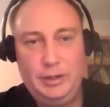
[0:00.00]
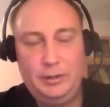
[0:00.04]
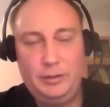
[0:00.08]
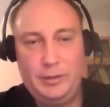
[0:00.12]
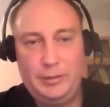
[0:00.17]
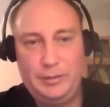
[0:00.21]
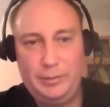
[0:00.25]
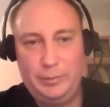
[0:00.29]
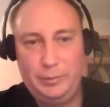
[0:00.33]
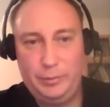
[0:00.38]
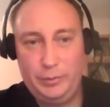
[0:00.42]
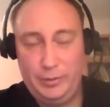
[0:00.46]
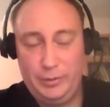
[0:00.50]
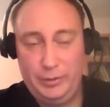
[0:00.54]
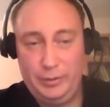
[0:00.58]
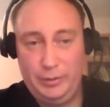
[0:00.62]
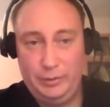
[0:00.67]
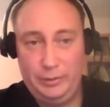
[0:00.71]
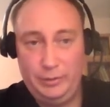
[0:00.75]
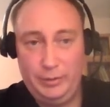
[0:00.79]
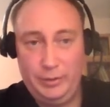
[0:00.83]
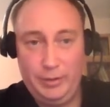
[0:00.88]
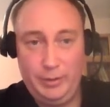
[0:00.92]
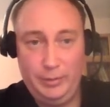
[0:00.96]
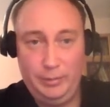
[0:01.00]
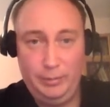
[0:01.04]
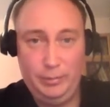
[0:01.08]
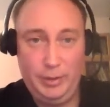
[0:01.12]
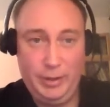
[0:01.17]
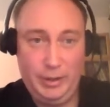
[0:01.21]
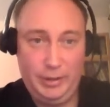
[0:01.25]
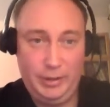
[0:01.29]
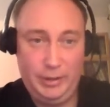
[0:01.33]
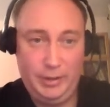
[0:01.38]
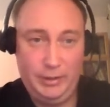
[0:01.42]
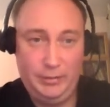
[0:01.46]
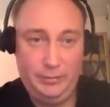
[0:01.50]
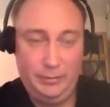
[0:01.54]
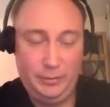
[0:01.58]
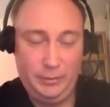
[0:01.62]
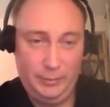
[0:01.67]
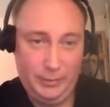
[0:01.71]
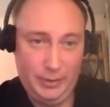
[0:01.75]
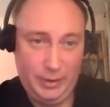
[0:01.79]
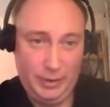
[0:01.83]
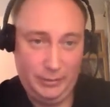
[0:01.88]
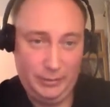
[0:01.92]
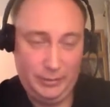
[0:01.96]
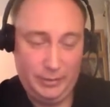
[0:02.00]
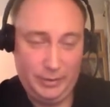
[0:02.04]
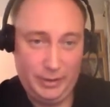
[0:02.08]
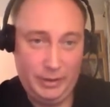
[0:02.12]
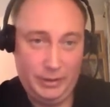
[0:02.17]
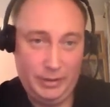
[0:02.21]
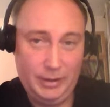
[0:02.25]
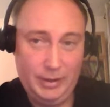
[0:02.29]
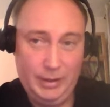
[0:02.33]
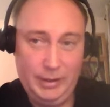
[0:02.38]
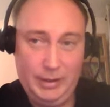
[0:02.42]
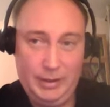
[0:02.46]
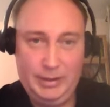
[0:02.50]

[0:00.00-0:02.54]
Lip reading: OS repository plugged in from the outside.